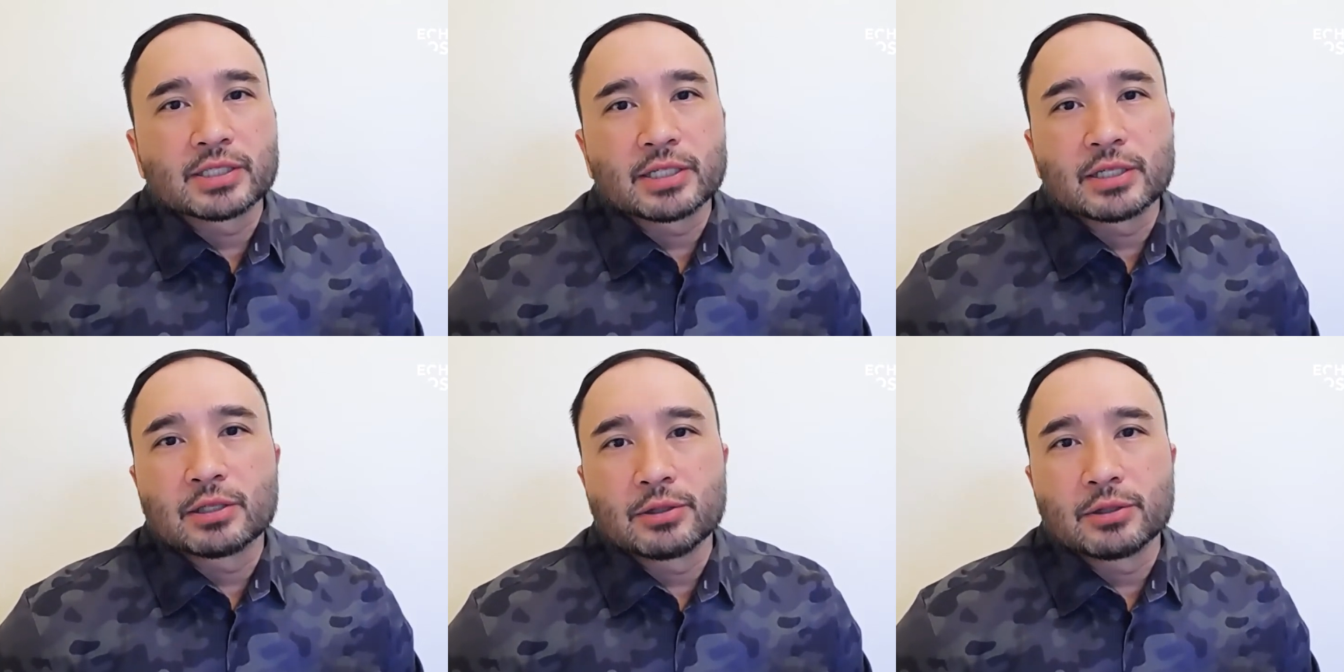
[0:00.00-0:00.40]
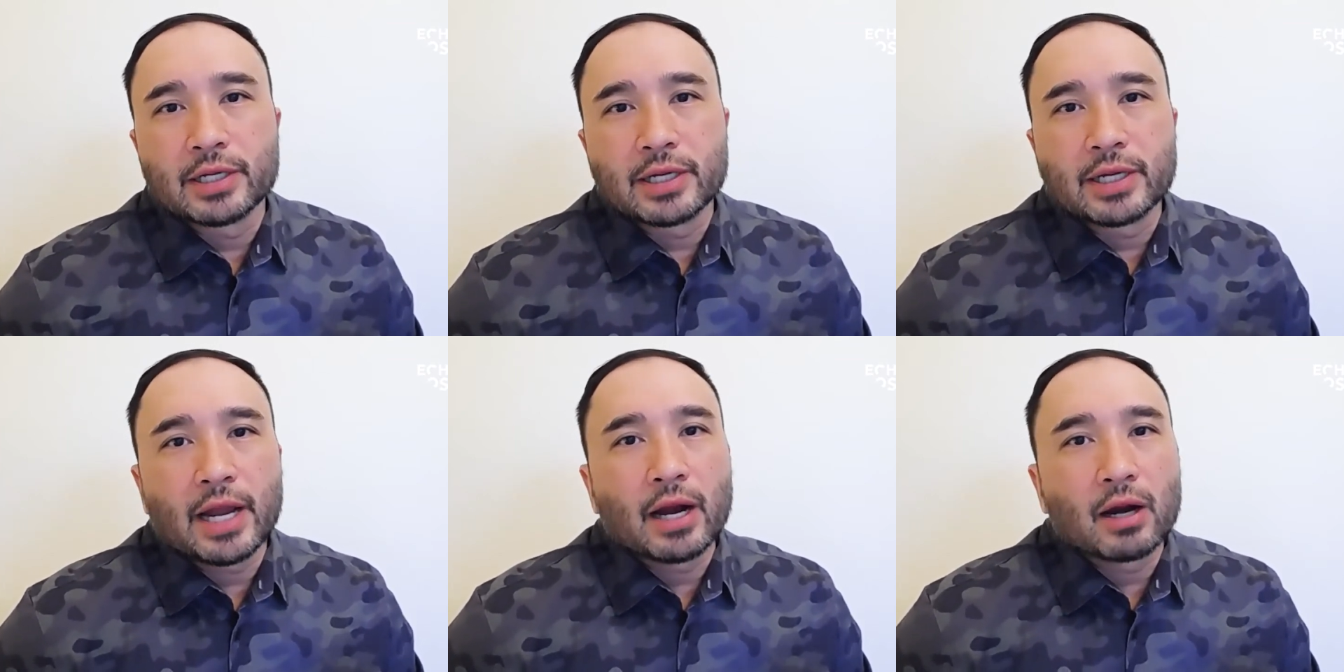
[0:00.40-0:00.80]

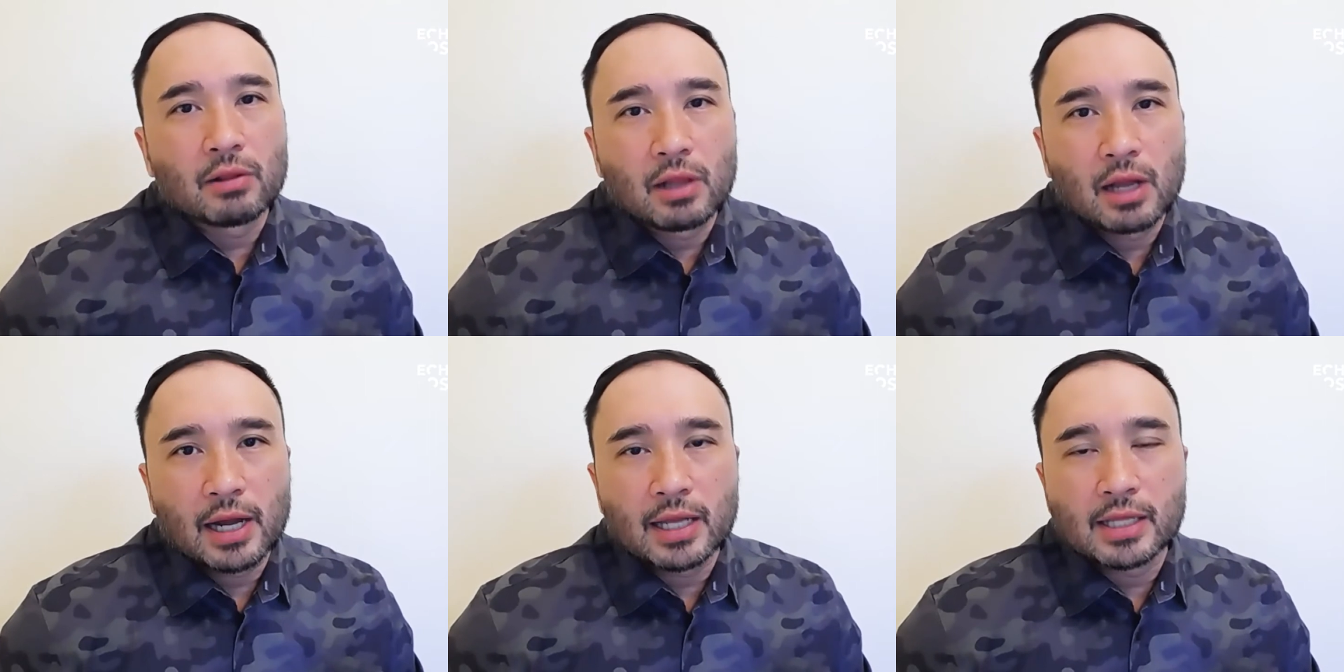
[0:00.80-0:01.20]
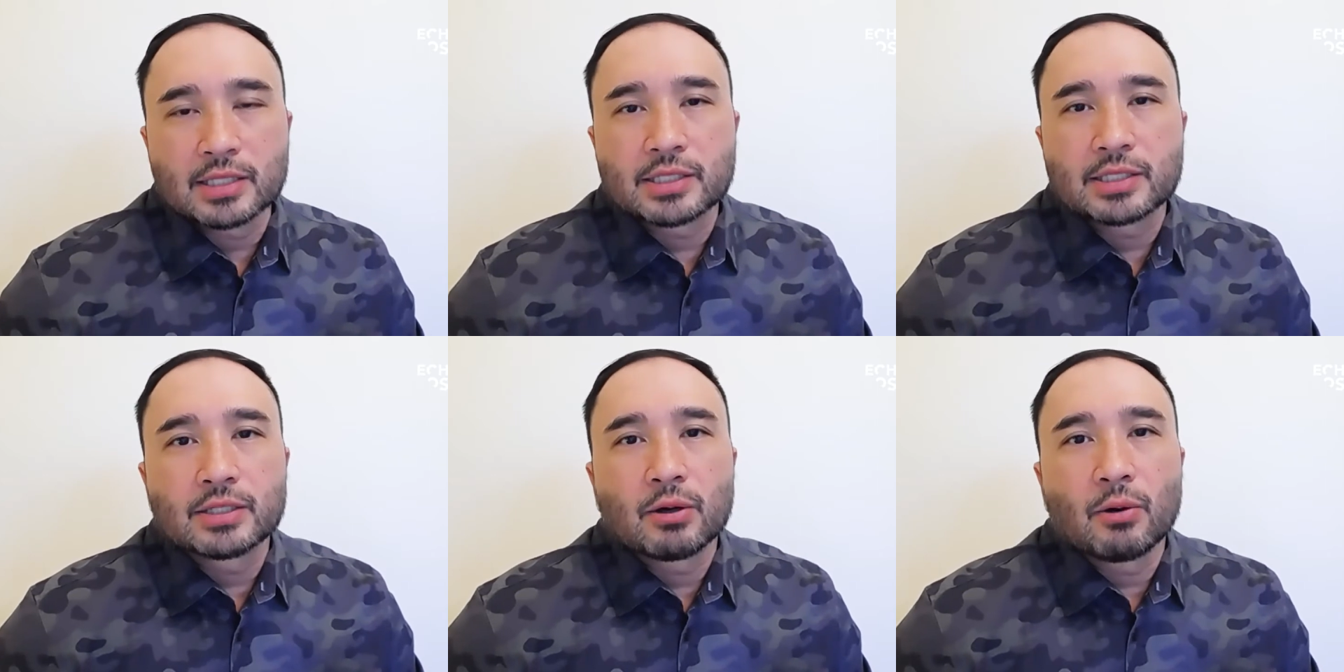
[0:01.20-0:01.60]
including
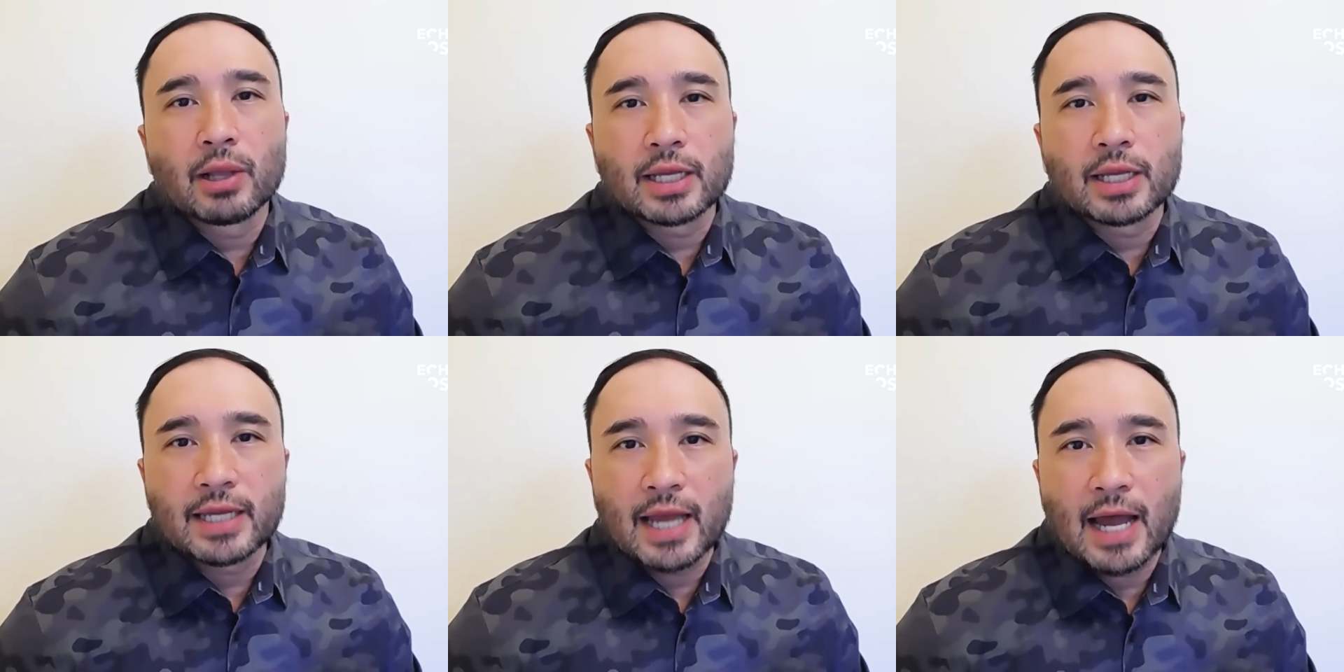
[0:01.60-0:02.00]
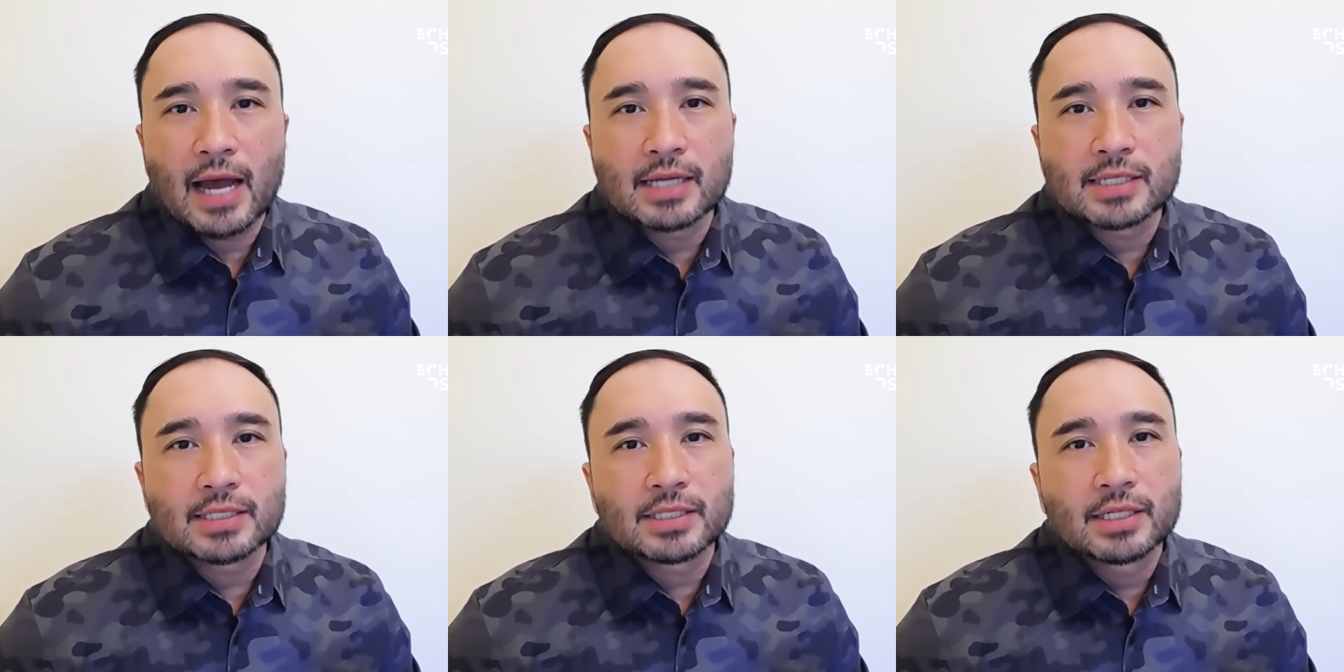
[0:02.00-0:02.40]
airlines, oil and
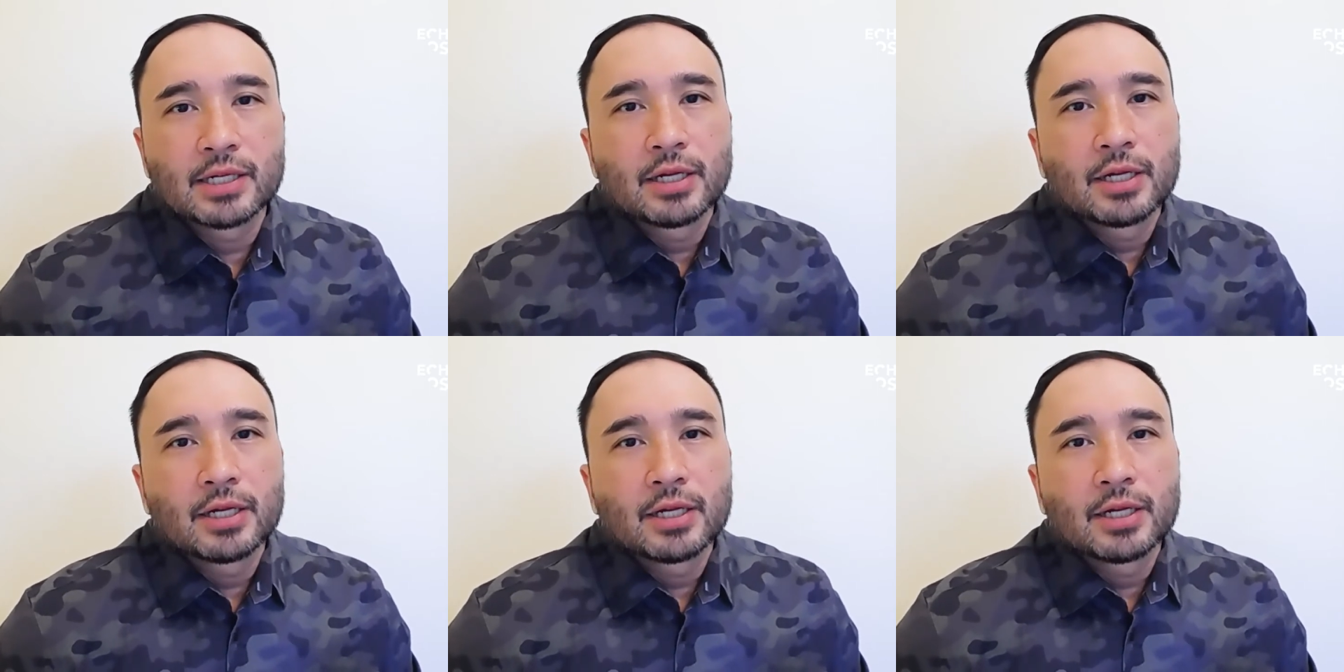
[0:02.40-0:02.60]
gas,